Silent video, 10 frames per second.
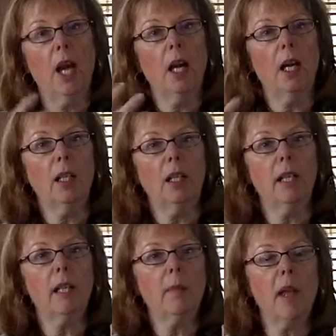
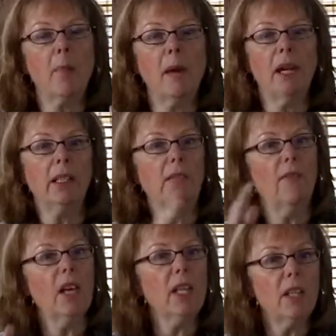letting my body
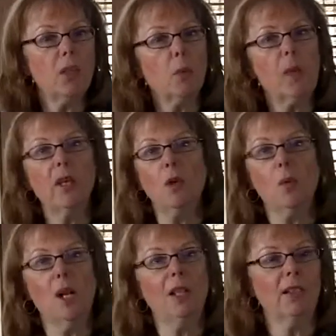find its way to
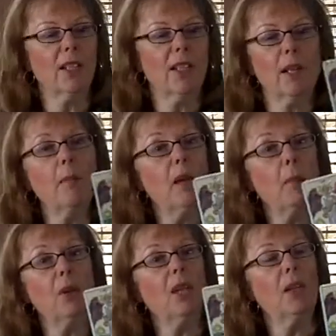wellness, I
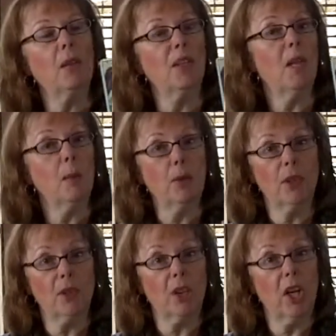might pull out the
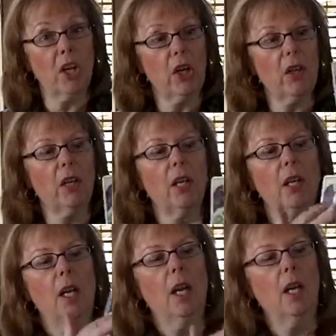Temperance card,
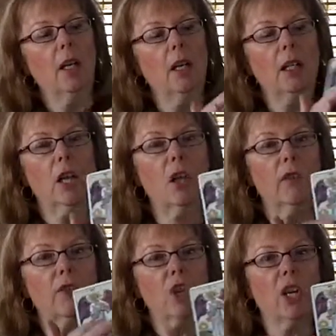a card
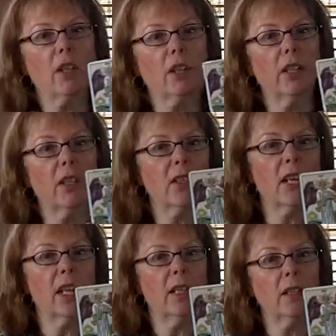of gentleness
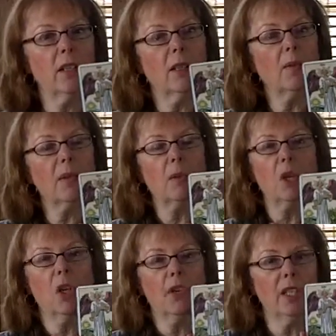and sometimes
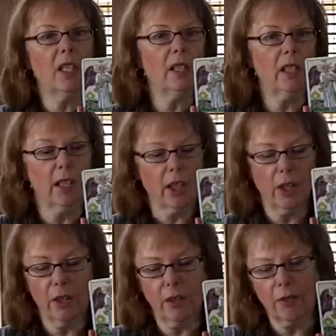called the healing
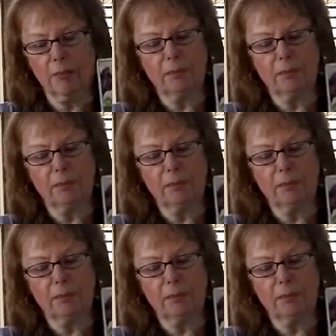card.